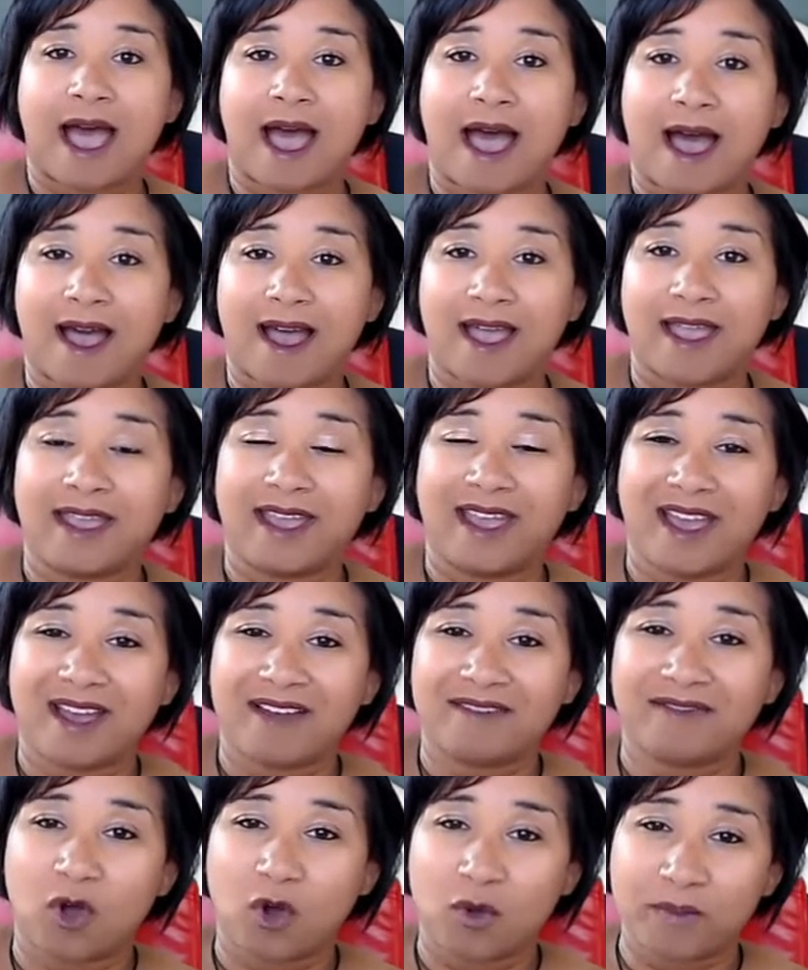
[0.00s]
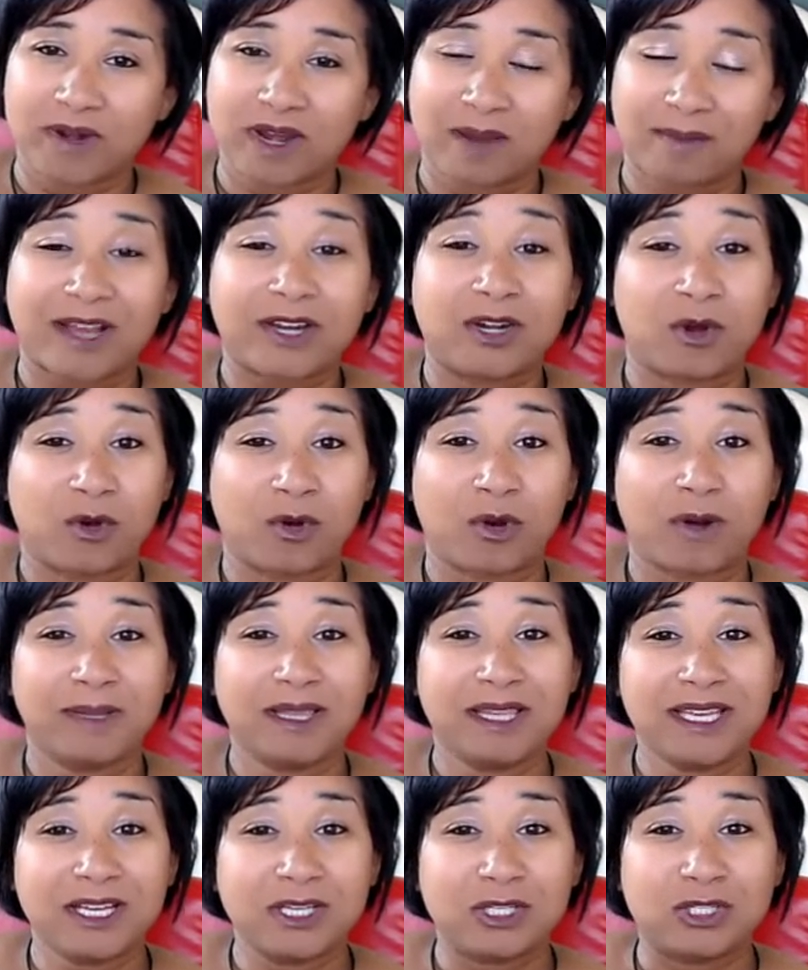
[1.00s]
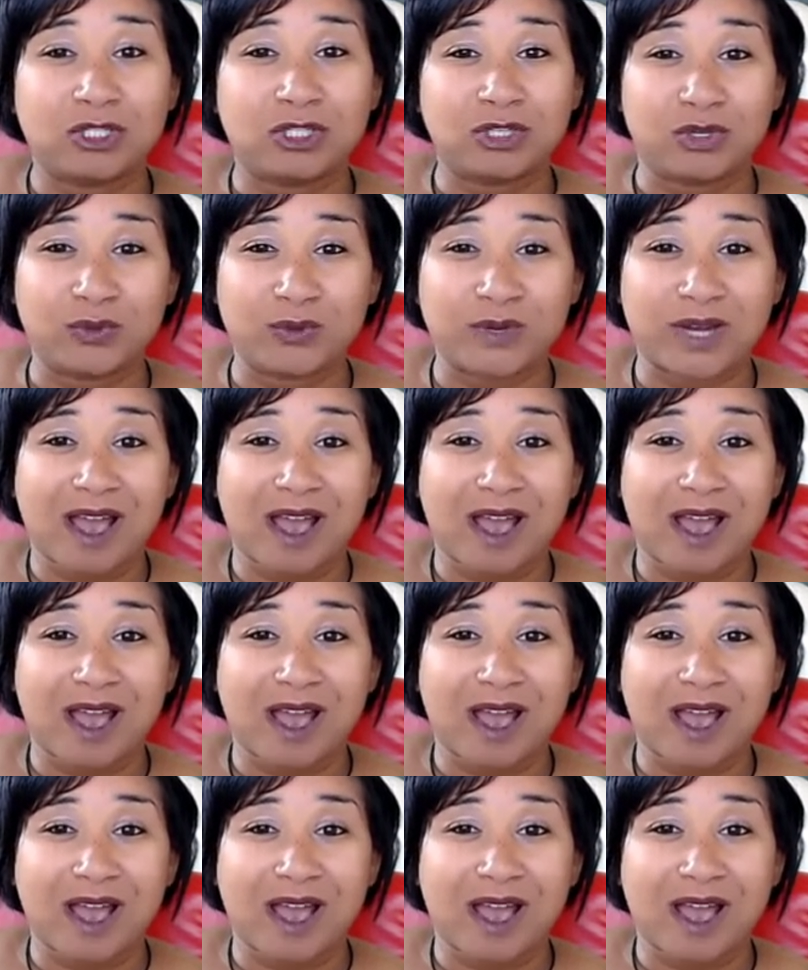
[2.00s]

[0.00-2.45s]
I have opened up, I normally do